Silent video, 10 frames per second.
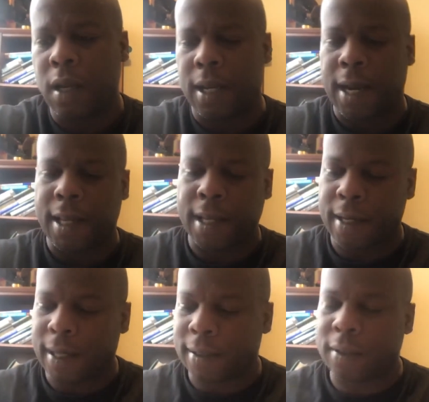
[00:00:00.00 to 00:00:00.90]
And I,
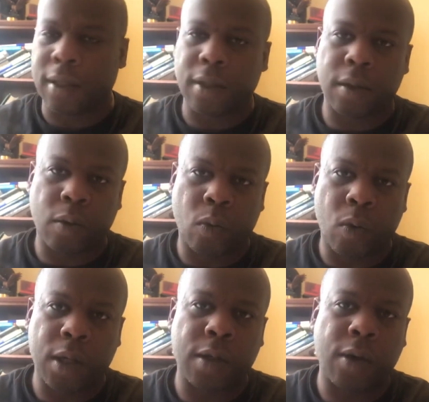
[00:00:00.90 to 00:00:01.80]
and I studied
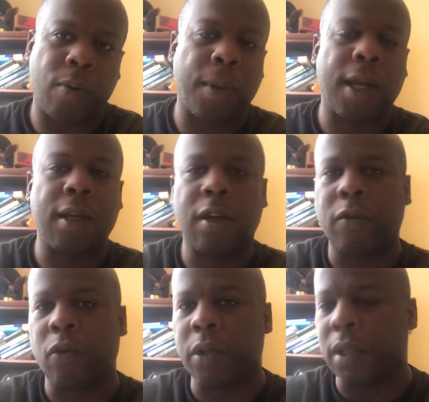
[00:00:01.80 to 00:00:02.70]
one domain
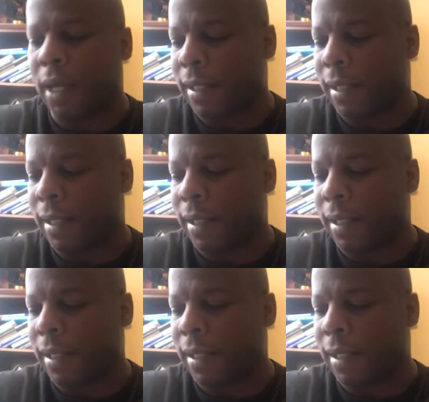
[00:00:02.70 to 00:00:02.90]
every week.